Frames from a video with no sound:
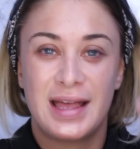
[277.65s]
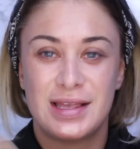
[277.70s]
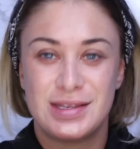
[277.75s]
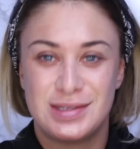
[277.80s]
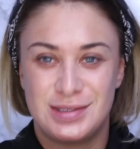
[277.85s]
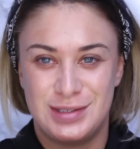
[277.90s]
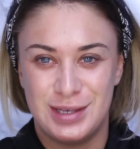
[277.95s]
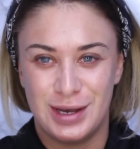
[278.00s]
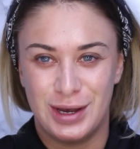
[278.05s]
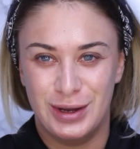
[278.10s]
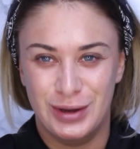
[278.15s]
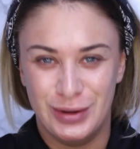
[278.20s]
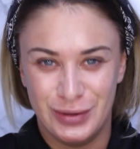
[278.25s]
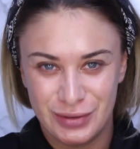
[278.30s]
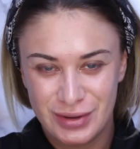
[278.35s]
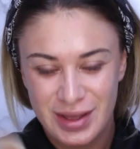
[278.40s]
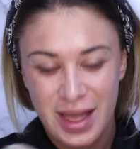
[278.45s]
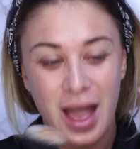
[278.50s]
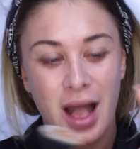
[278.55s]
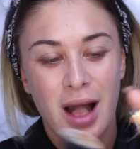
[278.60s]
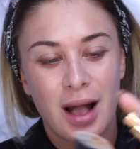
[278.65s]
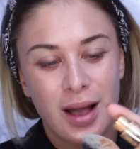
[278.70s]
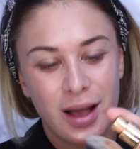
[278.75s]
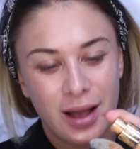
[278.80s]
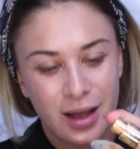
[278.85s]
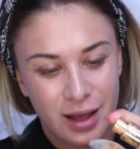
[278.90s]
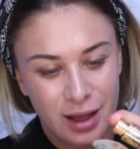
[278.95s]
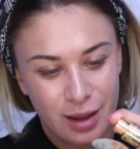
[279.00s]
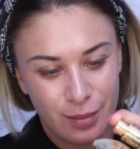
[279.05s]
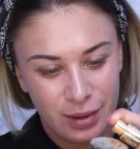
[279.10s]
So
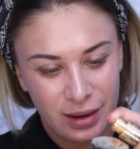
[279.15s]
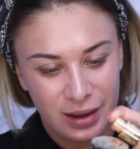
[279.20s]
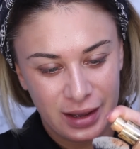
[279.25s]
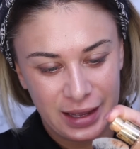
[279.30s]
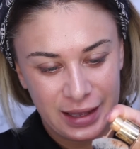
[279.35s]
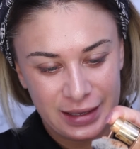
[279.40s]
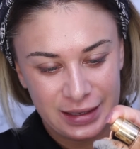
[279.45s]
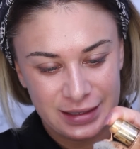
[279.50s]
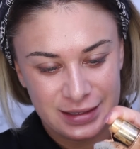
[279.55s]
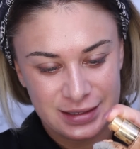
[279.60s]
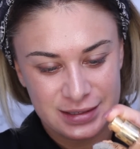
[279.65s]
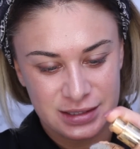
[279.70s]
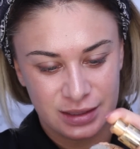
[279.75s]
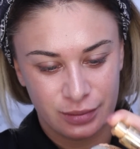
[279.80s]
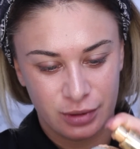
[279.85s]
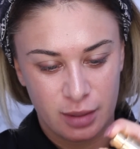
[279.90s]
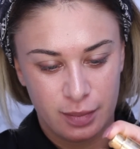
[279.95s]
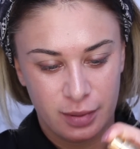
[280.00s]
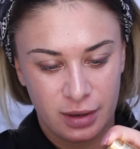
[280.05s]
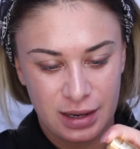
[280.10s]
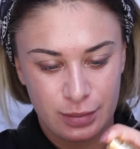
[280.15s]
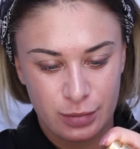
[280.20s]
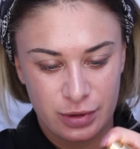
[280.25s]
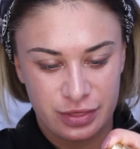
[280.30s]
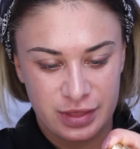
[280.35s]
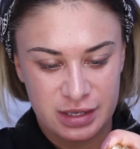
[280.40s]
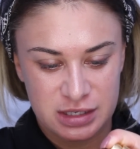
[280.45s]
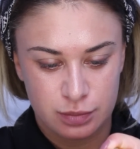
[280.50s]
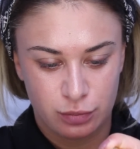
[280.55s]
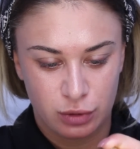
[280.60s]
I'm going to apply it
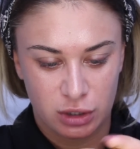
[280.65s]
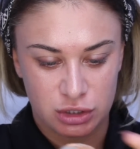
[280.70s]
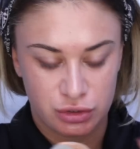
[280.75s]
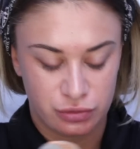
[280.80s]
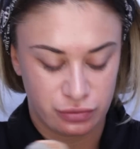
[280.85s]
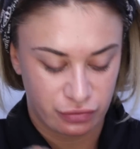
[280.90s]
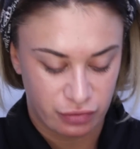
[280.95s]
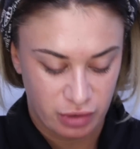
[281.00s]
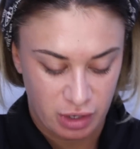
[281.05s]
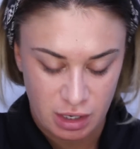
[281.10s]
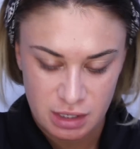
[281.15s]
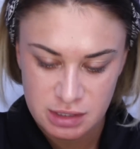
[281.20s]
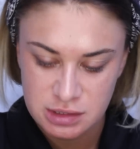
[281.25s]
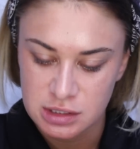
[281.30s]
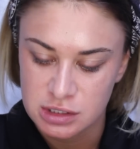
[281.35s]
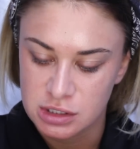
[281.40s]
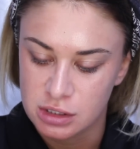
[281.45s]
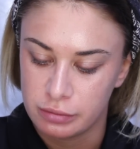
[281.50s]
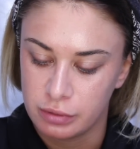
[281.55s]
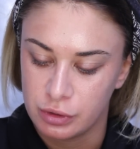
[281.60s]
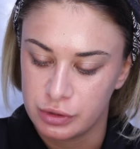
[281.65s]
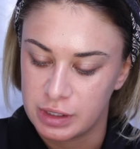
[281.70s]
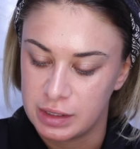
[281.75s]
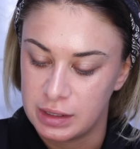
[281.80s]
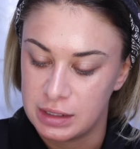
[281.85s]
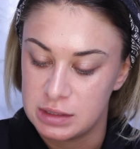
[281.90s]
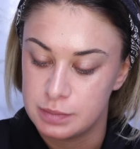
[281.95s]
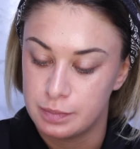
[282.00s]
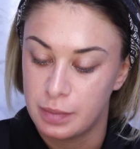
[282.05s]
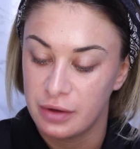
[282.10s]
with this brush first, this is the
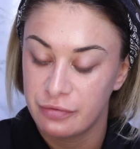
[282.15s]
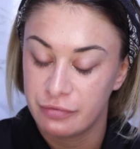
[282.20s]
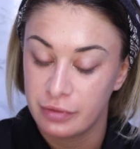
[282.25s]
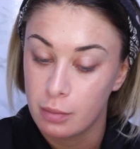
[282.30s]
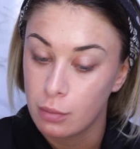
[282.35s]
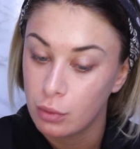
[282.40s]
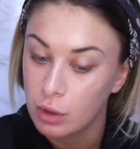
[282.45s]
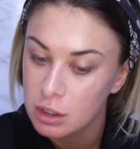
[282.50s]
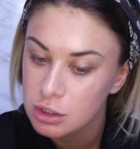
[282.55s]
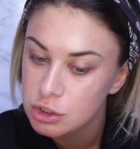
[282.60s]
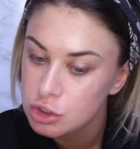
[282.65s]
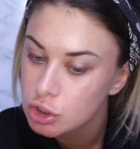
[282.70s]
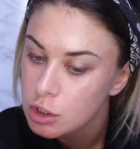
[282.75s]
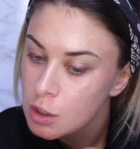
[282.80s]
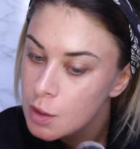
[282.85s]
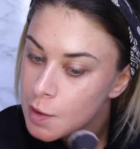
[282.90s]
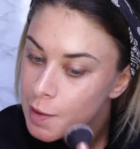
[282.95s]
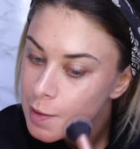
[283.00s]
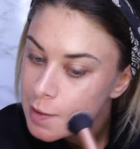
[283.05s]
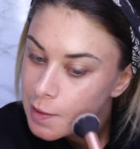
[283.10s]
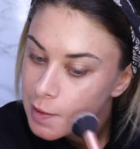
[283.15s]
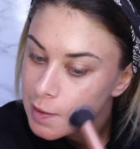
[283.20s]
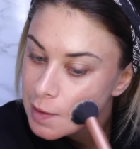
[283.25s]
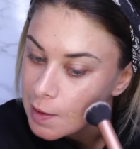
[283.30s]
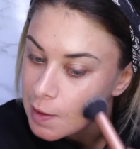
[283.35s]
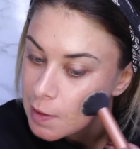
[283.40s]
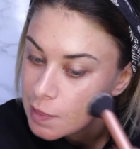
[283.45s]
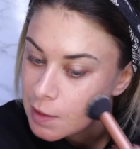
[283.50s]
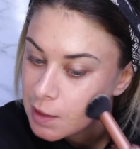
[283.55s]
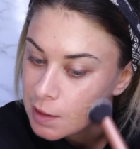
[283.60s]
Botanics buffing brush,
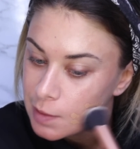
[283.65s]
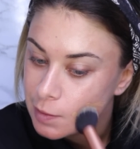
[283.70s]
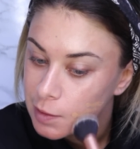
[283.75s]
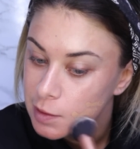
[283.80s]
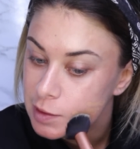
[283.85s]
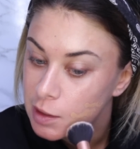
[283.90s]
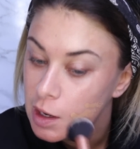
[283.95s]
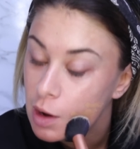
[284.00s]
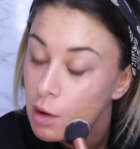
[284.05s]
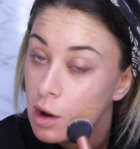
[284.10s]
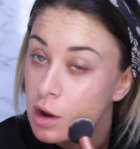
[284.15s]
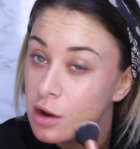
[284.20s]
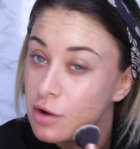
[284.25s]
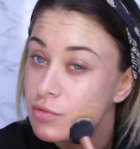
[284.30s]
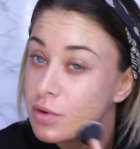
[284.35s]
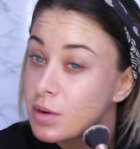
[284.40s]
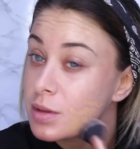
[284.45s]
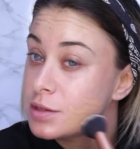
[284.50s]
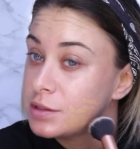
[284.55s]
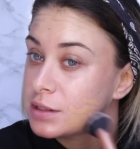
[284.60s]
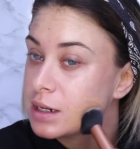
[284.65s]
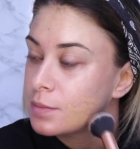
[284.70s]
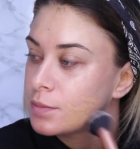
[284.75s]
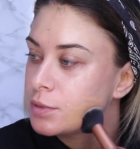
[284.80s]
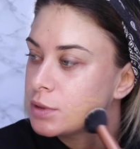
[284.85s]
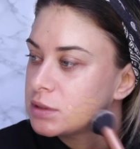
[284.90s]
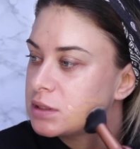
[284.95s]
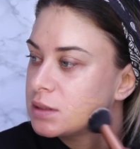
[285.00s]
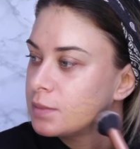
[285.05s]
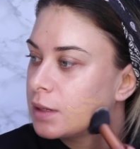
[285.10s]
and then I'm going to go over it with the damp
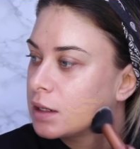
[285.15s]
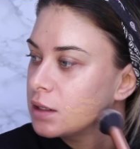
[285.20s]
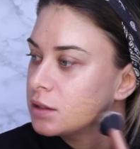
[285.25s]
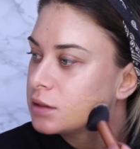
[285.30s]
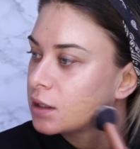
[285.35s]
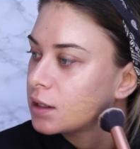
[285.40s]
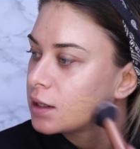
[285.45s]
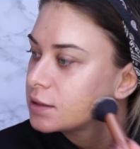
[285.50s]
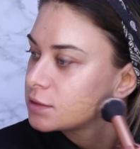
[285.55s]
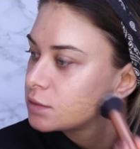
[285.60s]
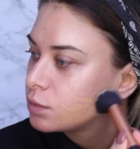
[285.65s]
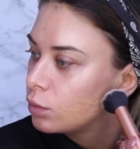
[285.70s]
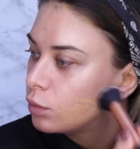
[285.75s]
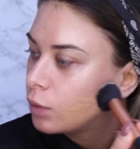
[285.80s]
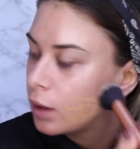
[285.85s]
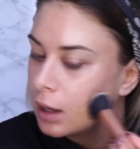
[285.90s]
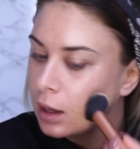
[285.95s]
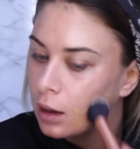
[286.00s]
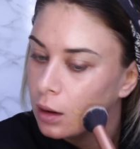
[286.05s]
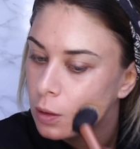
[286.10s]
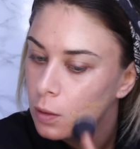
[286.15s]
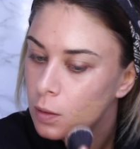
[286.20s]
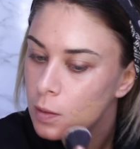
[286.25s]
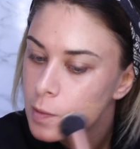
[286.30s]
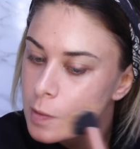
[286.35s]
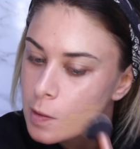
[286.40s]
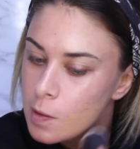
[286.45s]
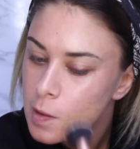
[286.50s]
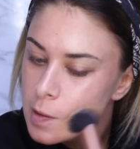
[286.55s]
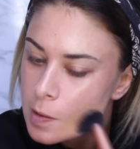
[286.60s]
beauty blender as well.